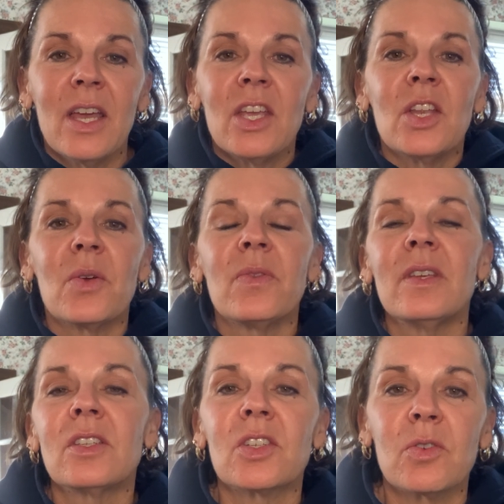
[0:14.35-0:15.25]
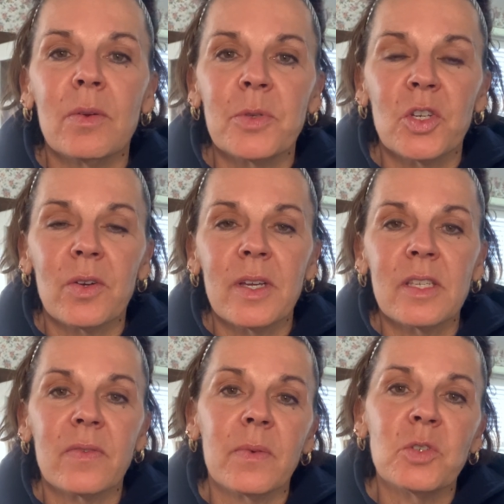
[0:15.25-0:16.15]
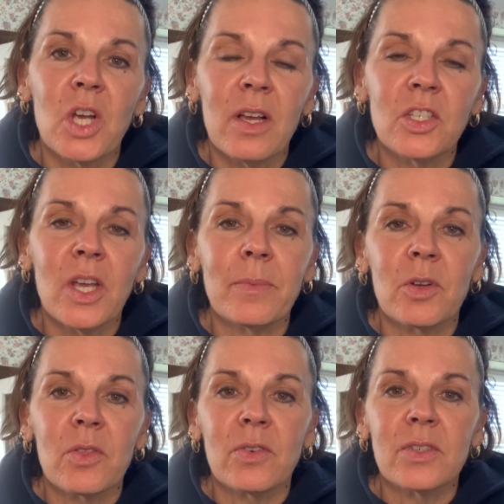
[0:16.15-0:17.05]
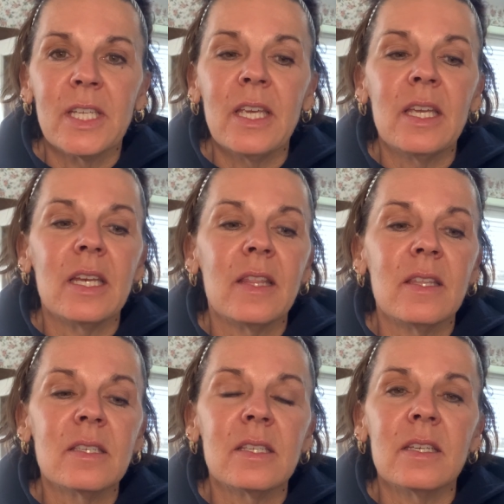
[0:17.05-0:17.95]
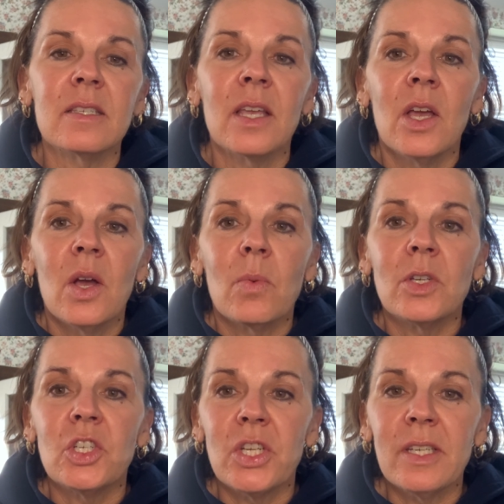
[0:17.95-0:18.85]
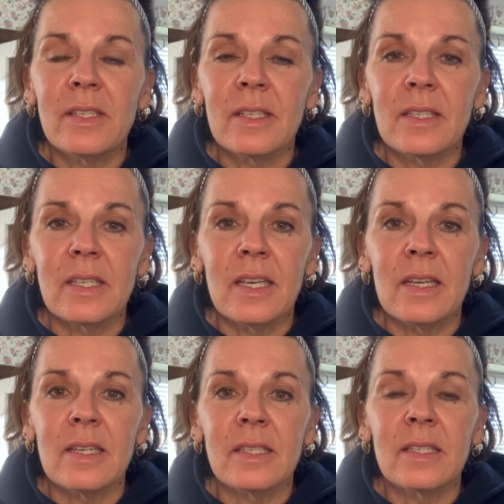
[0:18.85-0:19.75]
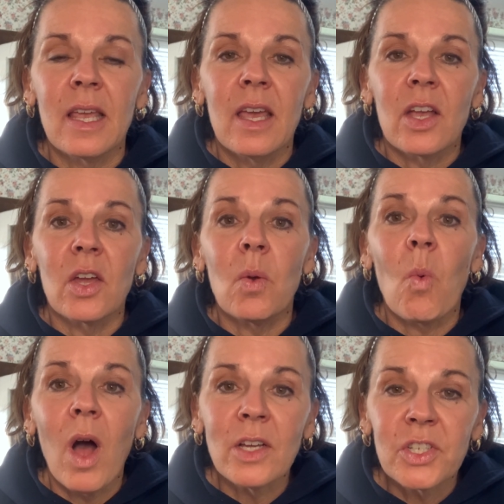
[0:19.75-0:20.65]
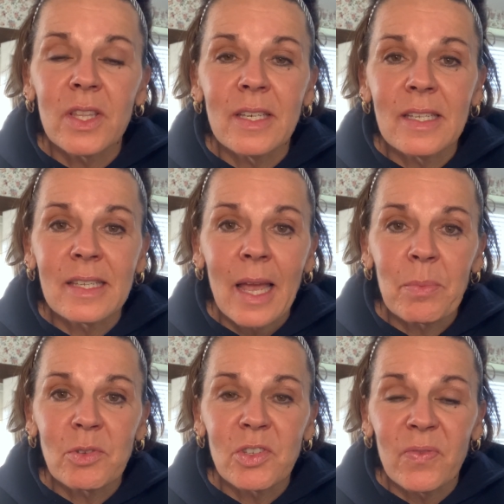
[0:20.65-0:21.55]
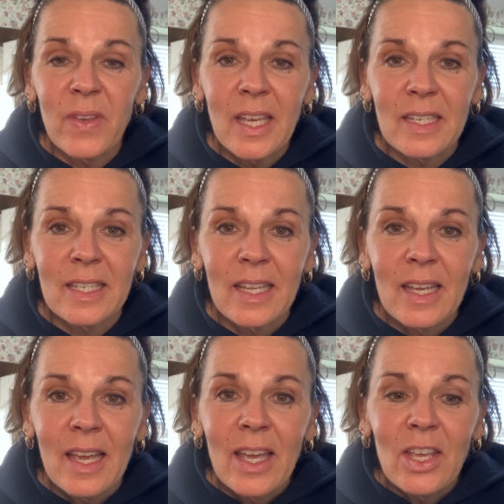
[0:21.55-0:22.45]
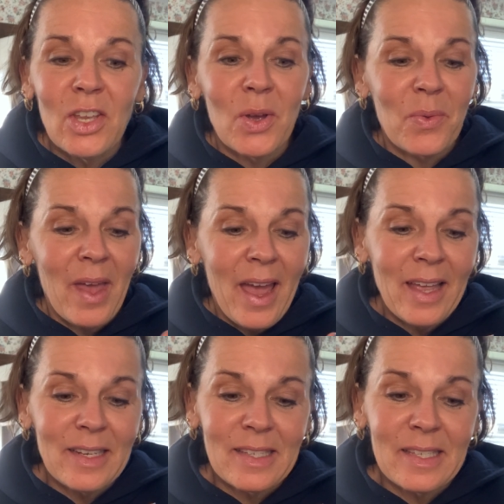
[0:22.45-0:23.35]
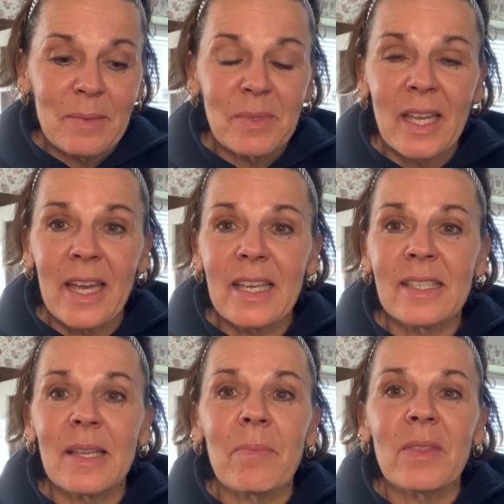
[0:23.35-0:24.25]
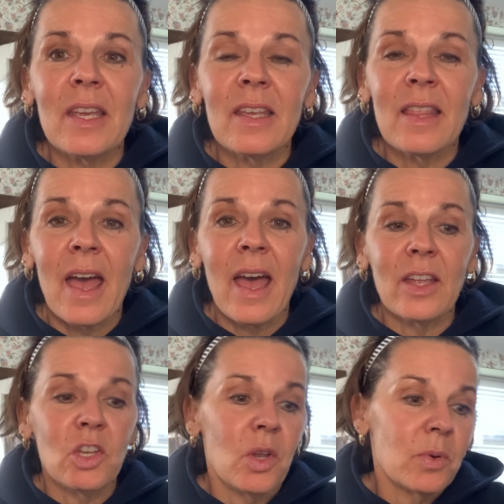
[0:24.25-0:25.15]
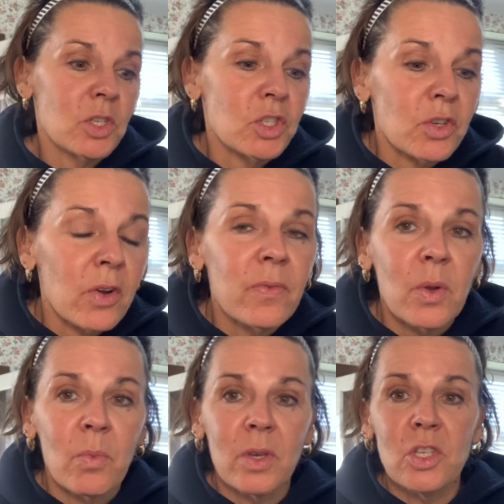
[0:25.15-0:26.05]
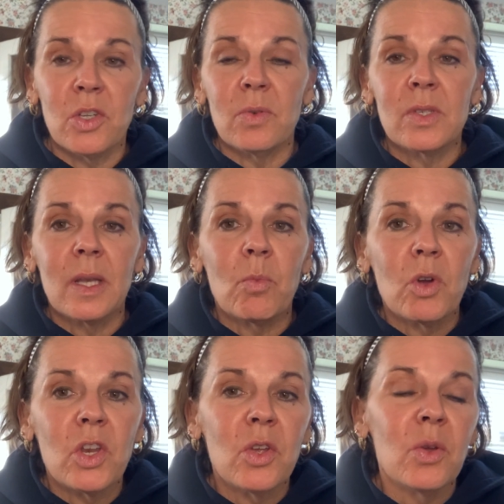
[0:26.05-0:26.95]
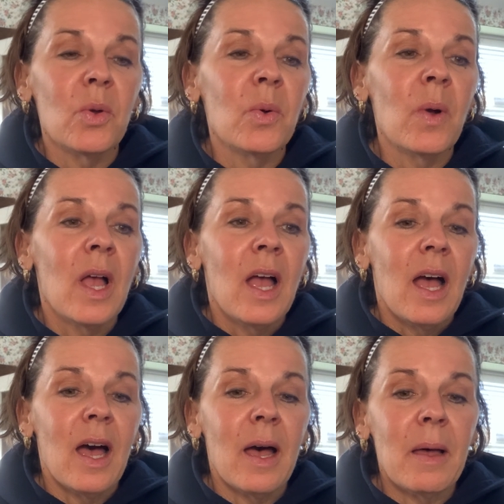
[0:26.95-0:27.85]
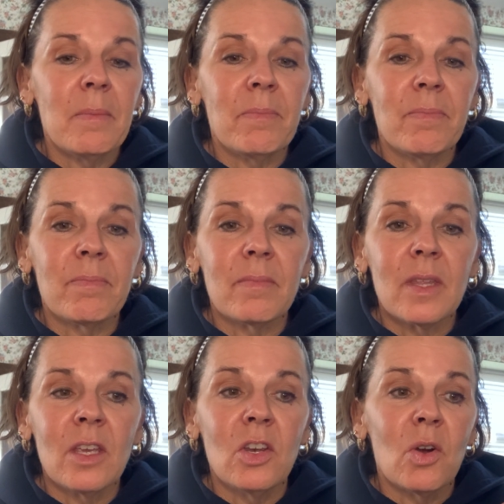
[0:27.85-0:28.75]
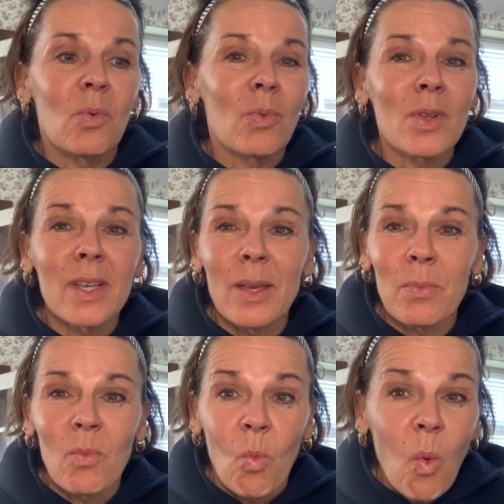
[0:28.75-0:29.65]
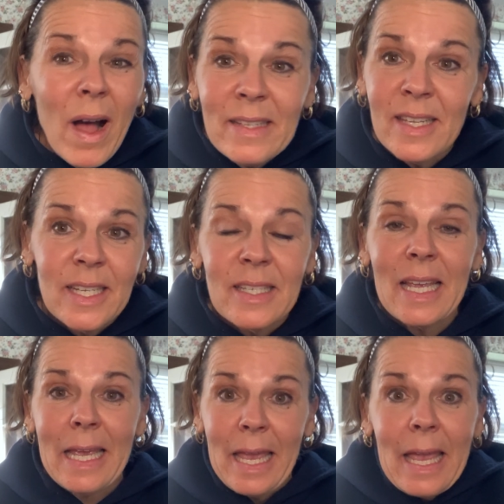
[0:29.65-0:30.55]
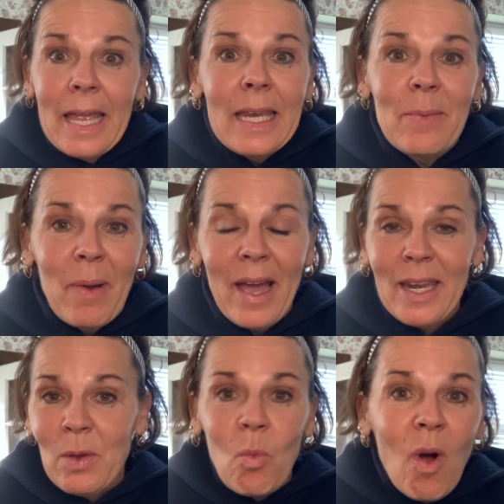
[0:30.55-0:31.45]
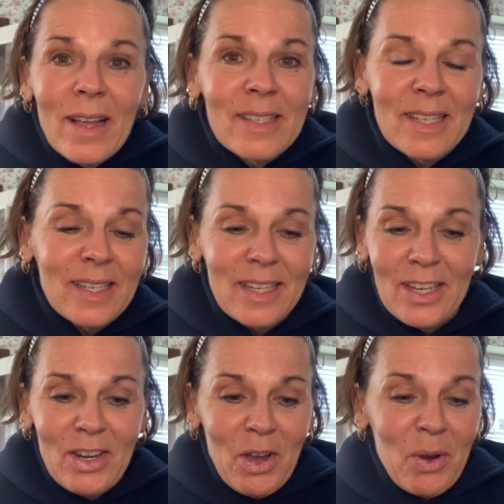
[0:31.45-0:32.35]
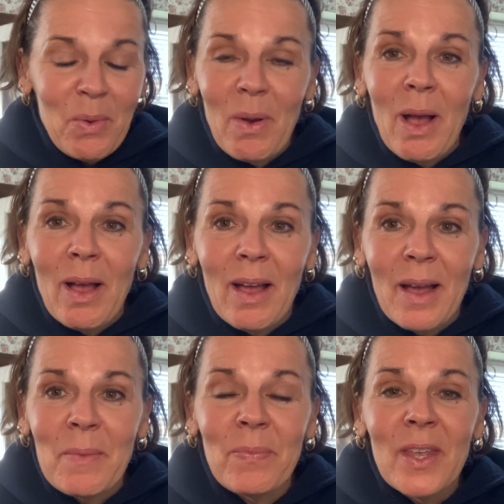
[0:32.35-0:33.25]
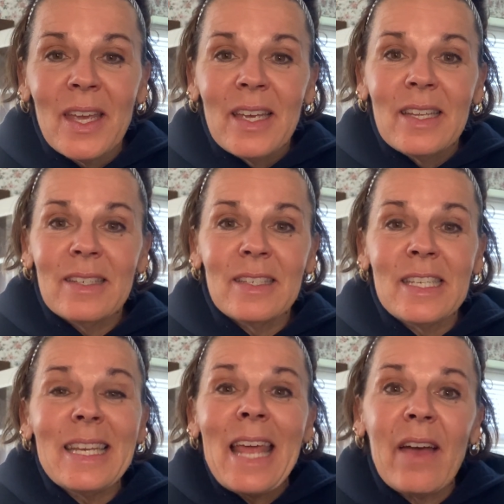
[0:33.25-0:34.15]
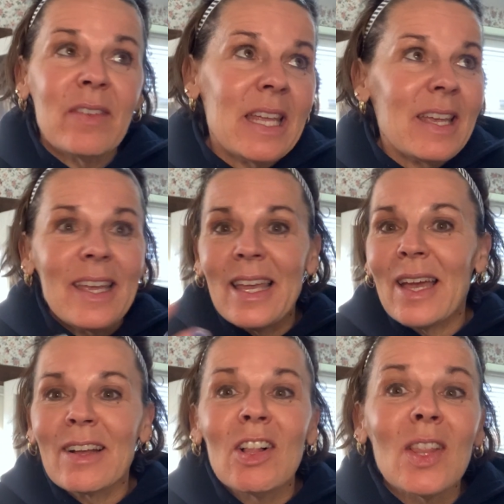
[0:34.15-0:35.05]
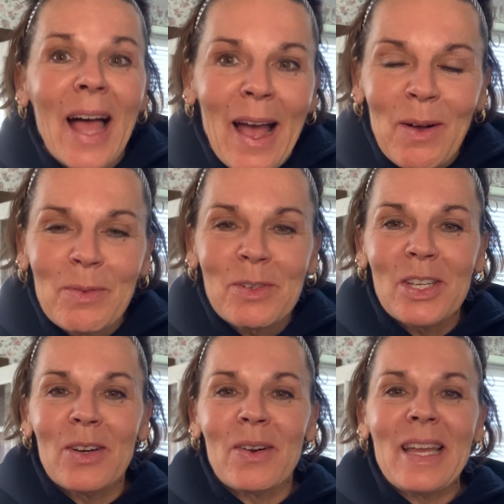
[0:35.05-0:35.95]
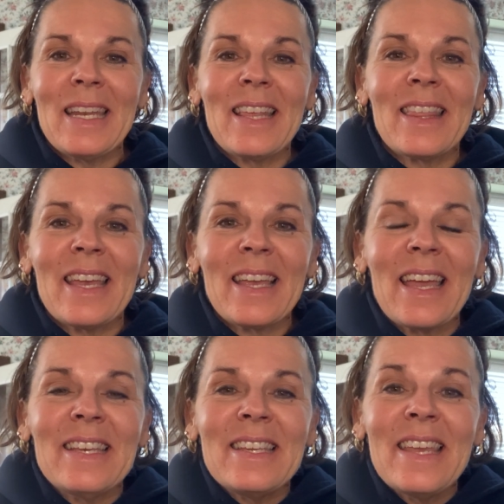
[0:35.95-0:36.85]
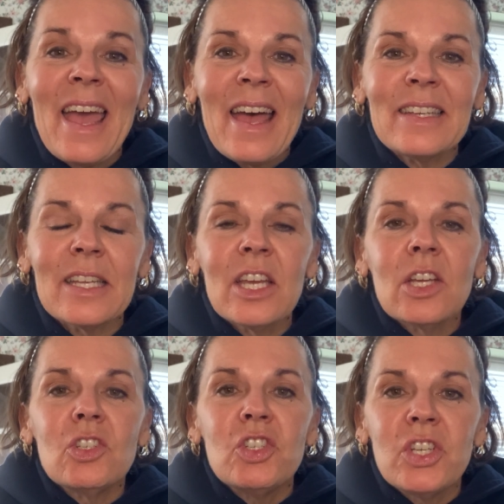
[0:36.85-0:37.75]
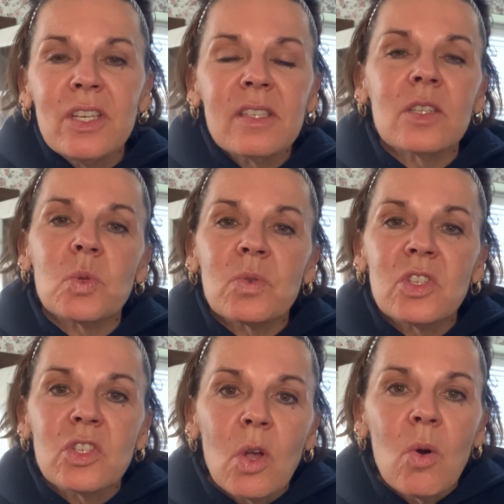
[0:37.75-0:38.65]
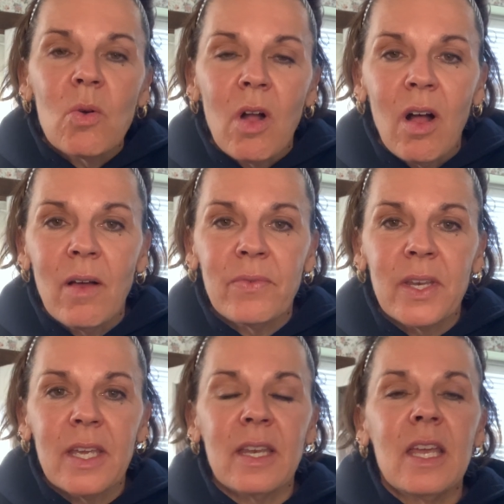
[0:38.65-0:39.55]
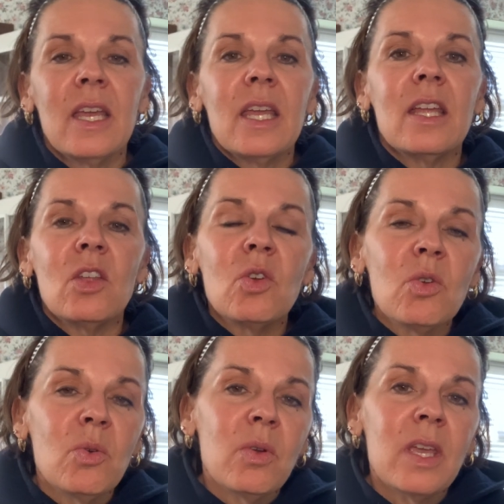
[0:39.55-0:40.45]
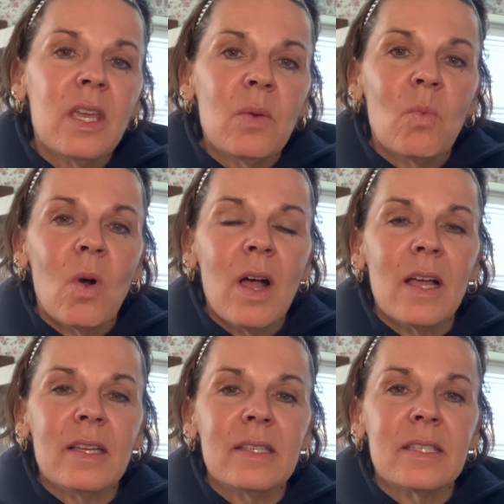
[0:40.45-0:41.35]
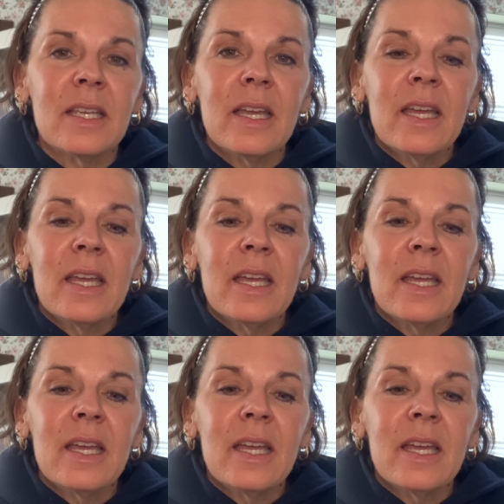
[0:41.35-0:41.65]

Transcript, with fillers: You know, this scripture is from John chapter 13, and this is when Jesus is going to wash the disciples' feet. You know, that seems like something that, you know, a servant would do, someone who, um, you know, really wasn't anybody wasn't you know um, didn't have any clout or anything and yet jesus was so confident in who he was